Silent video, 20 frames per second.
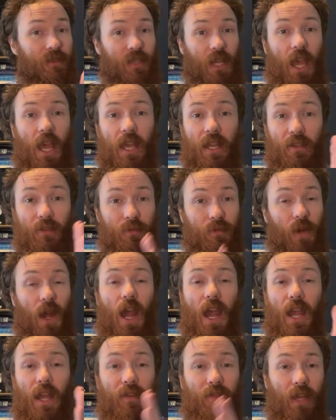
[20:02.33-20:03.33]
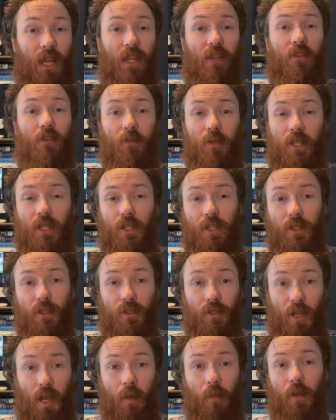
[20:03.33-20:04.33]
10, 5, and
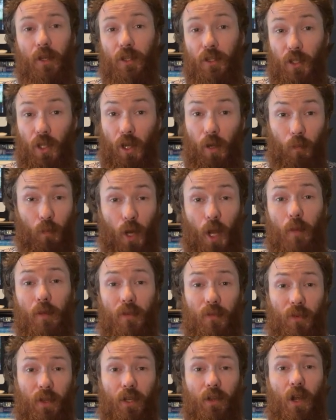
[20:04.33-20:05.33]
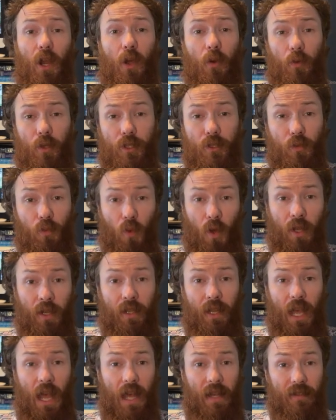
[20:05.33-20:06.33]
3-year number. You can probably figure out which one
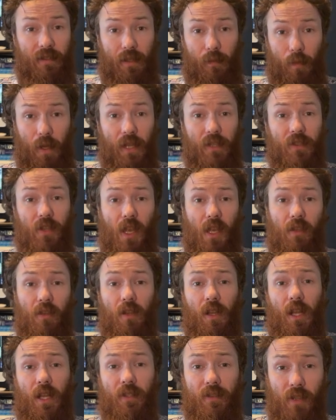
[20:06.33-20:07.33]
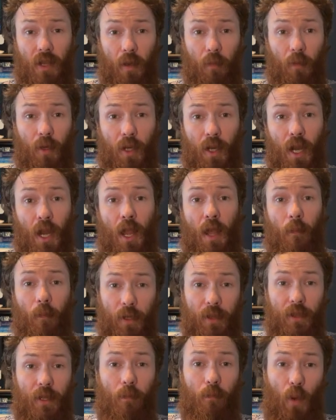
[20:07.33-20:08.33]
has the best annualized number,
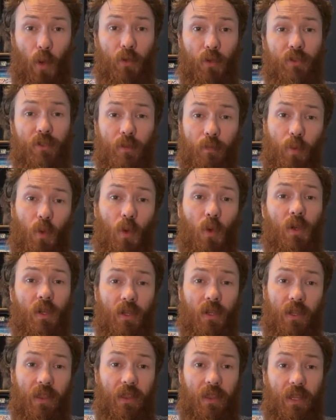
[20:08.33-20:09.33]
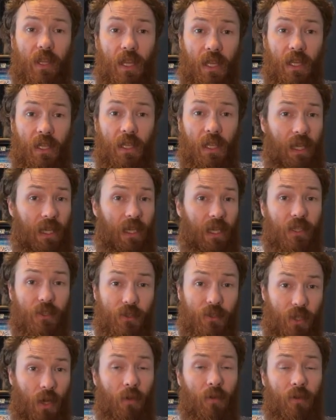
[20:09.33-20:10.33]
but the most important thing, and I
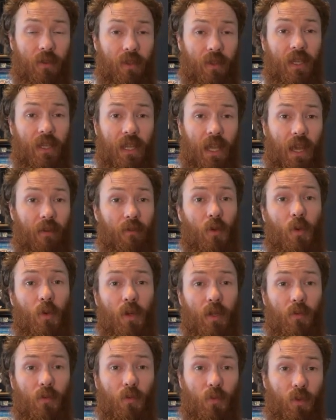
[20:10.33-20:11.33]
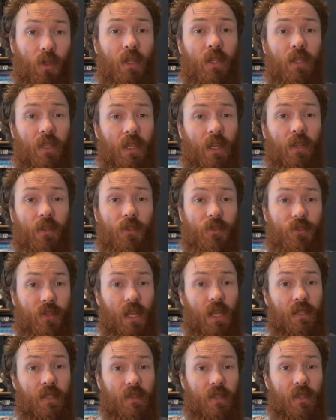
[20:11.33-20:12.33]
don't think everyone really
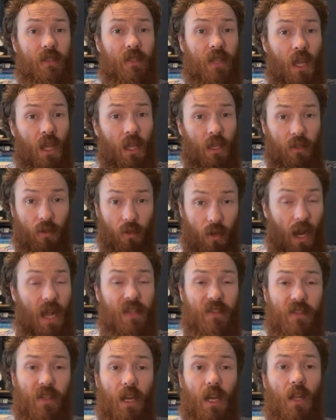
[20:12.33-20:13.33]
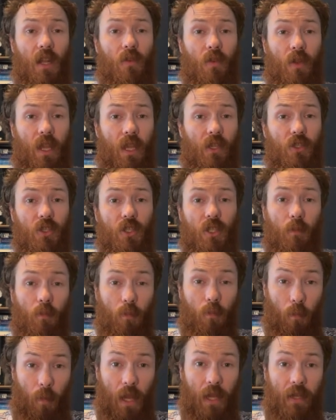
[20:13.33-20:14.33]
understands this, your asset
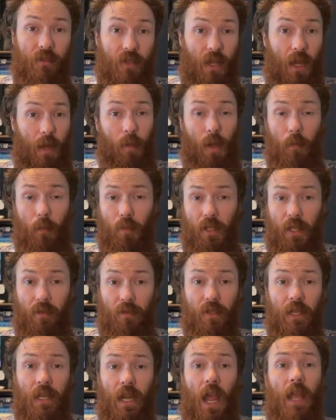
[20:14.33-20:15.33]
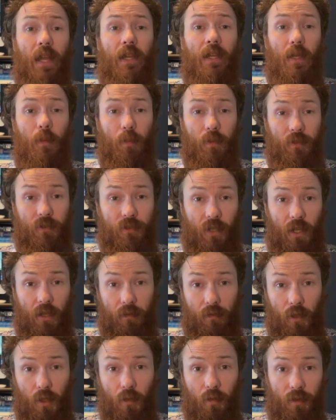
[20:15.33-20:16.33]
allocation makes up, I believe,
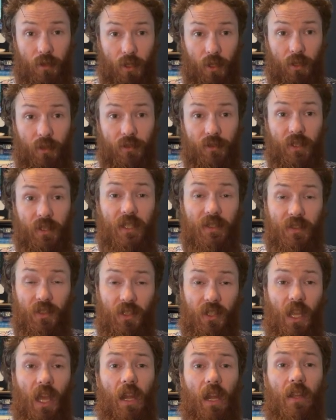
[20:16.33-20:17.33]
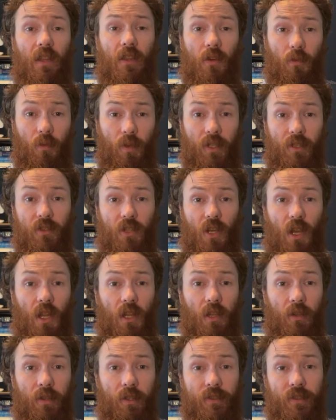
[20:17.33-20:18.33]
90% of your returns. It's getting the risk
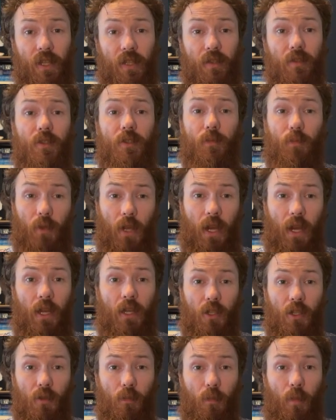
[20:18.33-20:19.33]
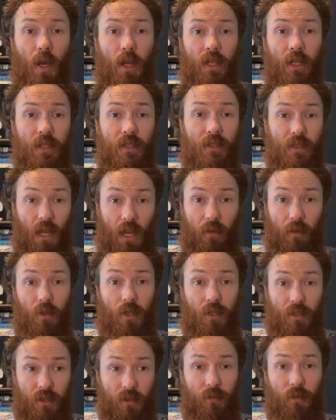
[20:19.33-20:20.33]
tolerance and spreading your money,
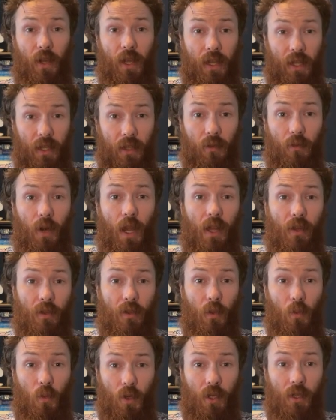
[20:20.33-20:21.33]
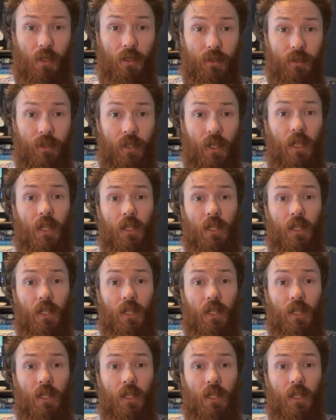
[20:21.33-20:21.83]
diversifying it around the world,